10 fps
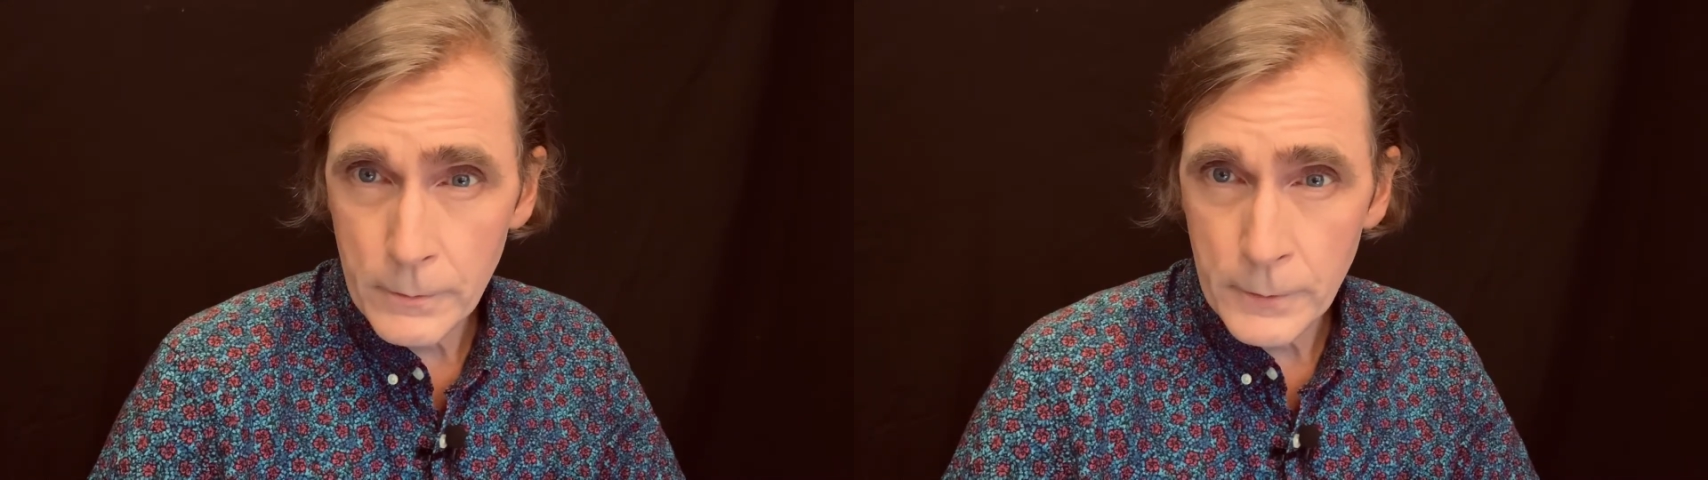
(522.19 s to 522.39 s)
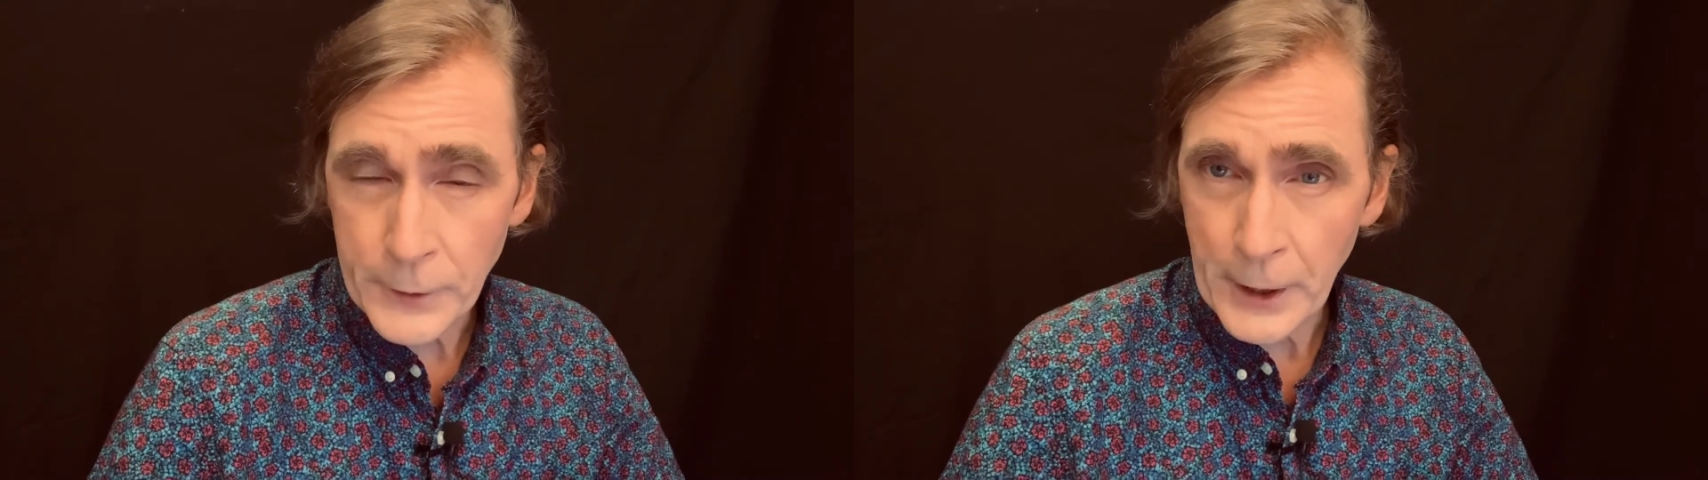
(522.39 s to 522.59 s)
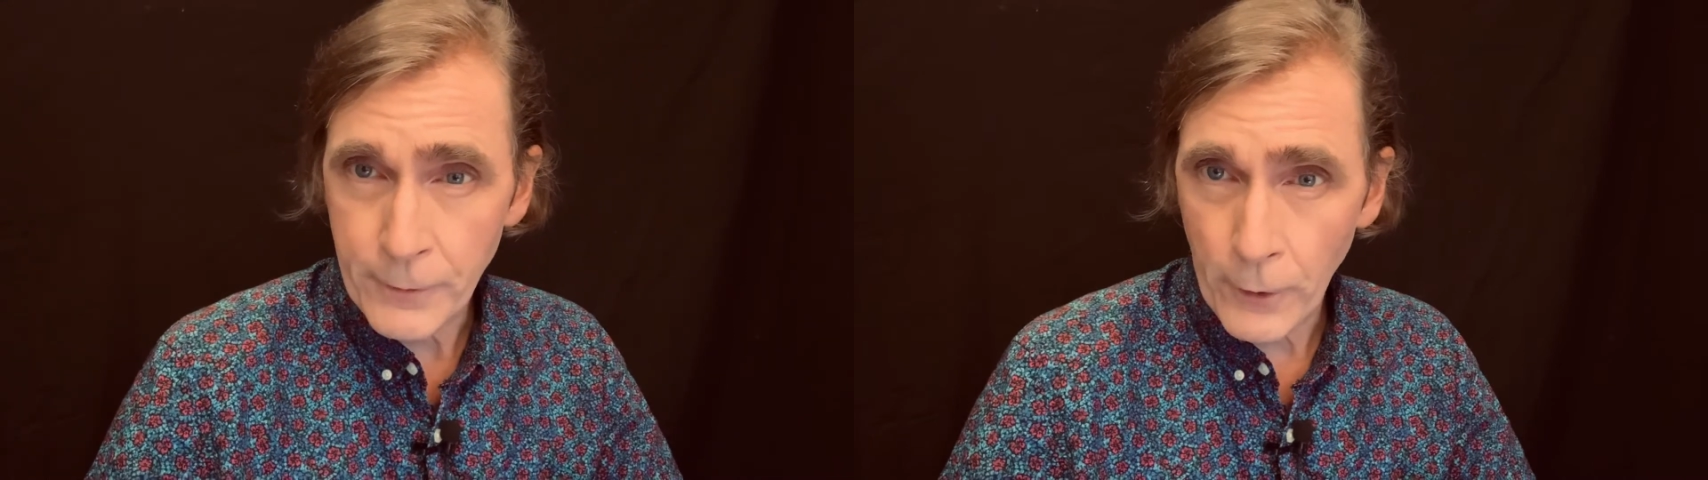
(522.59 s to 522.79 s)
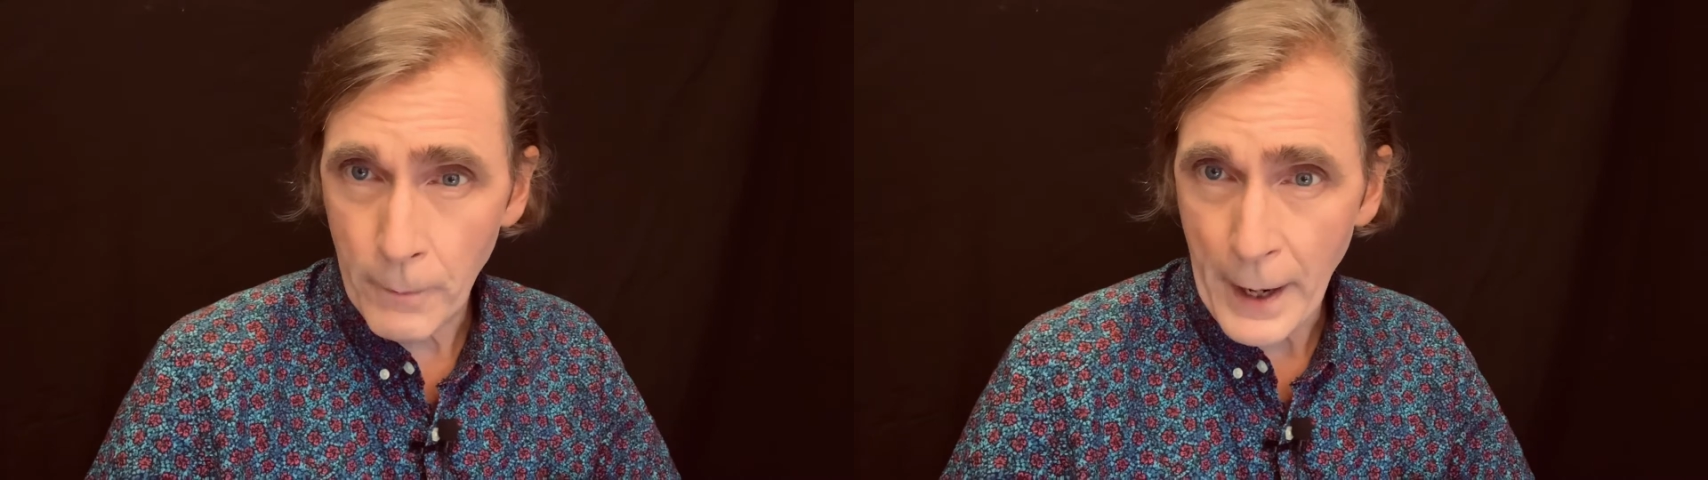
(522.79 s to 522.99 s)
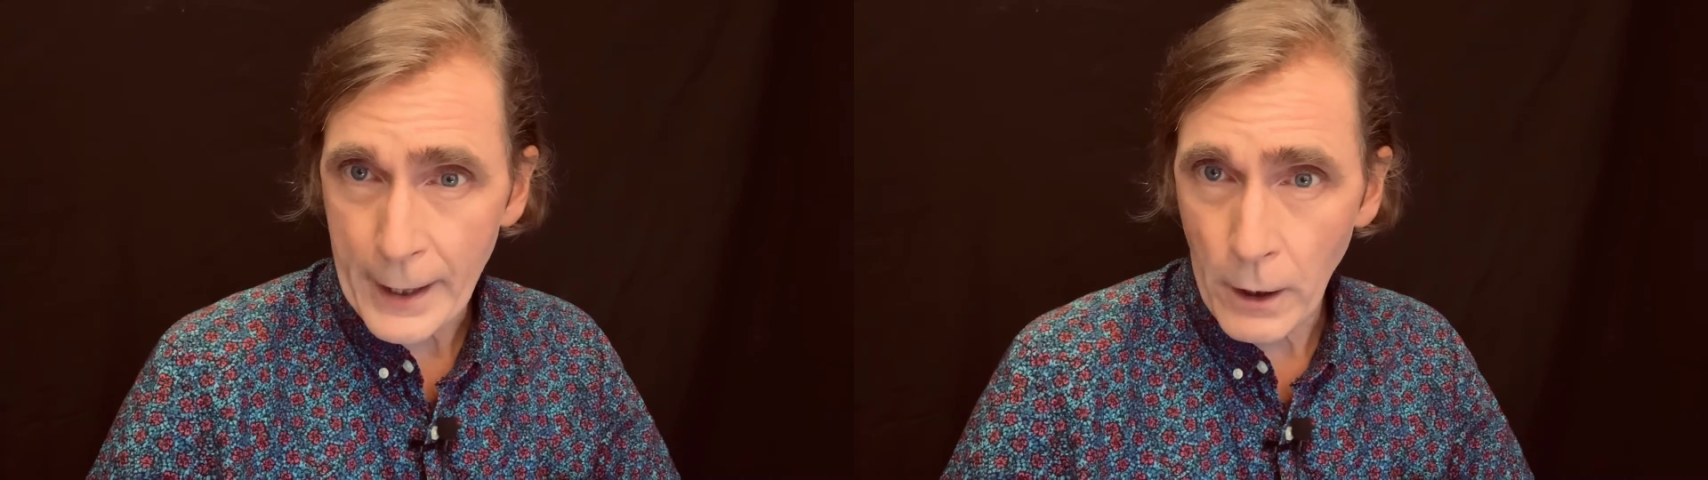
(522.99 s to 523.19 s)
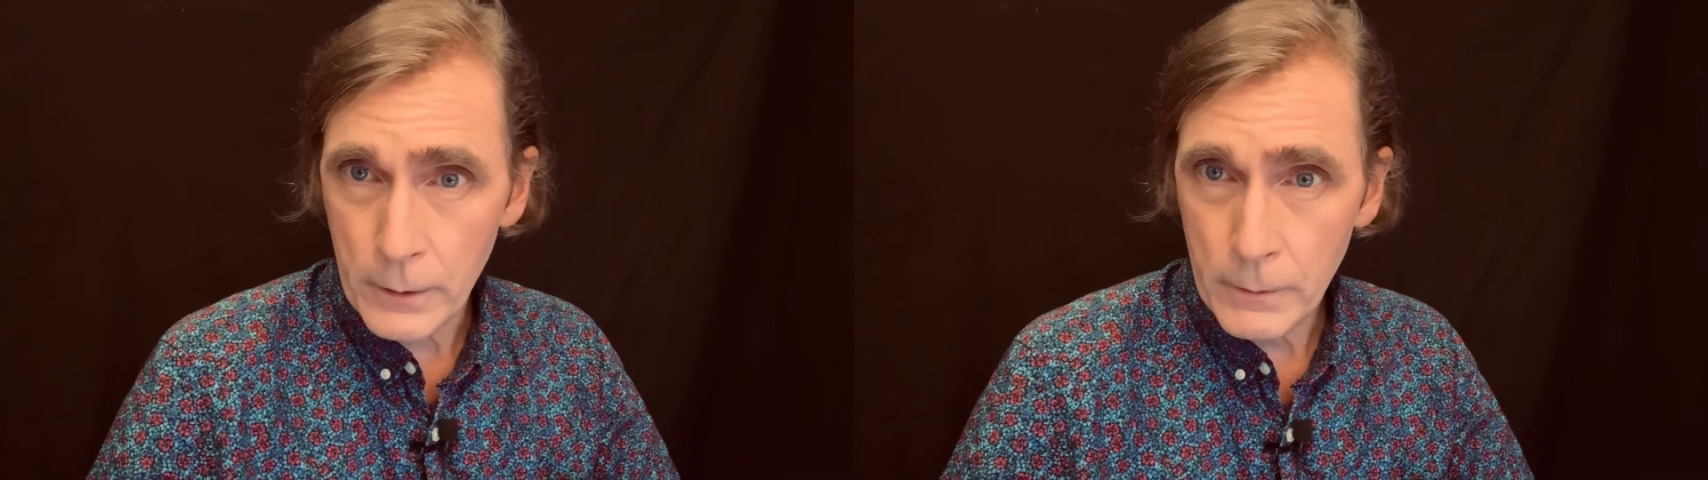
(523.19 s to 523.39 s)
that they fall back on